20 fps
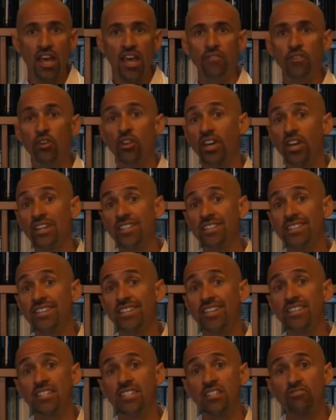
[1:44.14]
If you look at
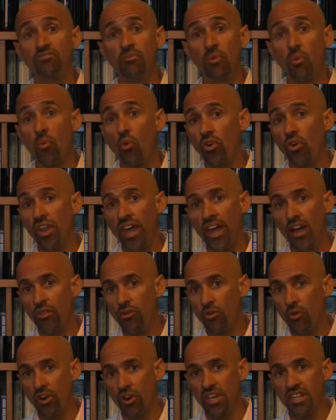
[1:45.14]
statistics from the World
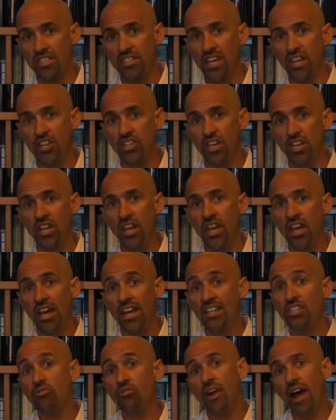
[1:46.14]
Health Organization,
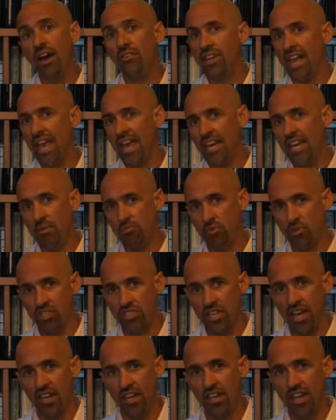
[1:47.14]
it's around
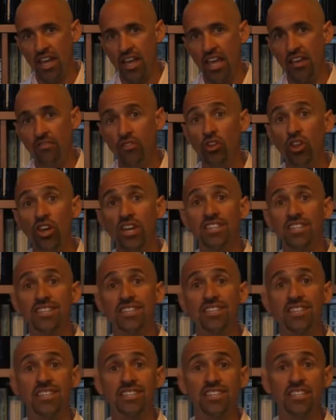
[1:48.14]
80%. If you look at
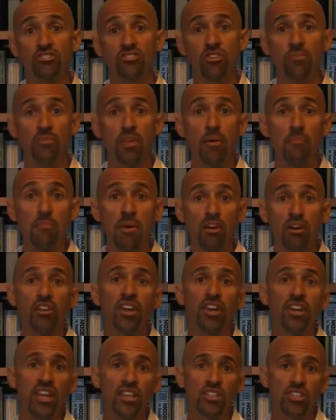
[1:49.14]
statistics from the
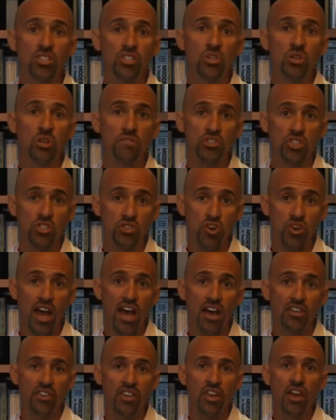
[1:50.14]
American Institute of
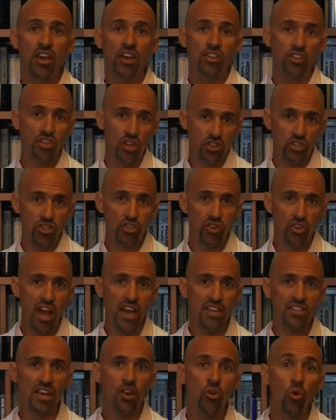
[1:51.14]

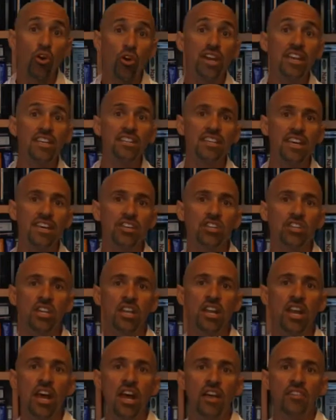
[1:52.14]
Stress, an
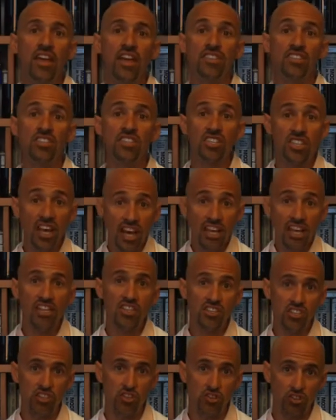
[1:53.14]
organization that
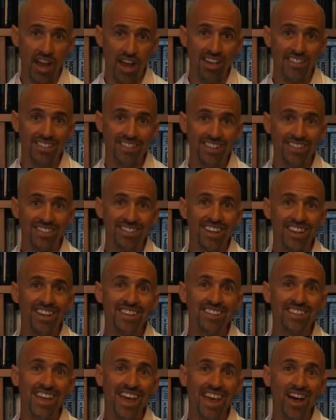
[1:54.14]
studies stress and
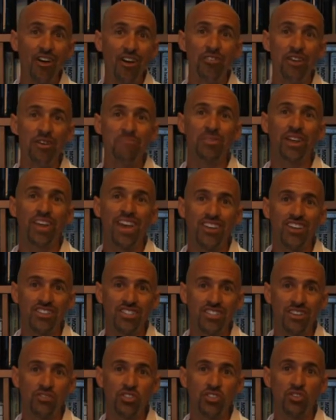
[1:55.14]
studies the health
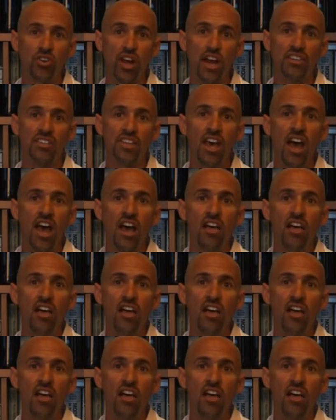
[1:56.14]
implications of stress,